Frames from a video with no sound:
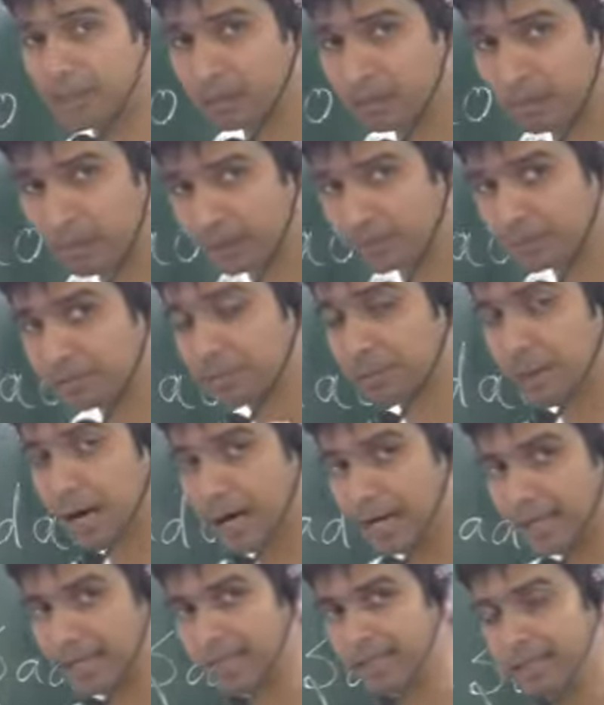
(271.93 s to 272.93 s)
up a
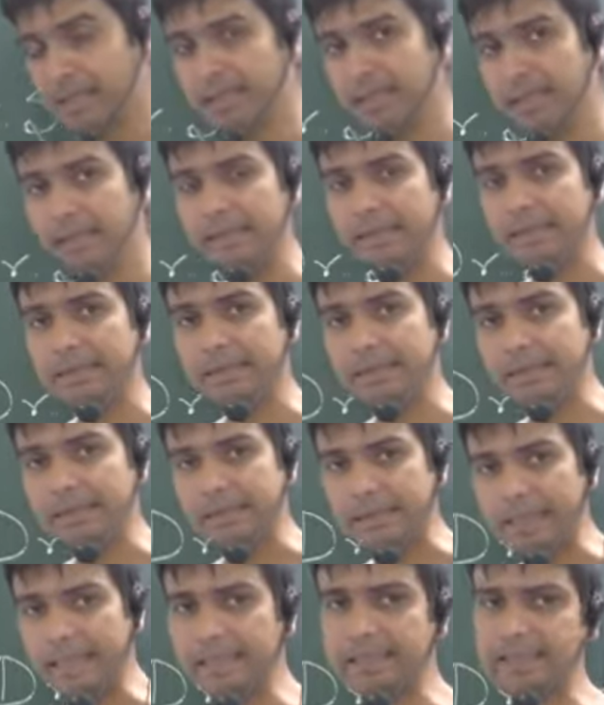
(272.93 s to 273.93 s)
spy stay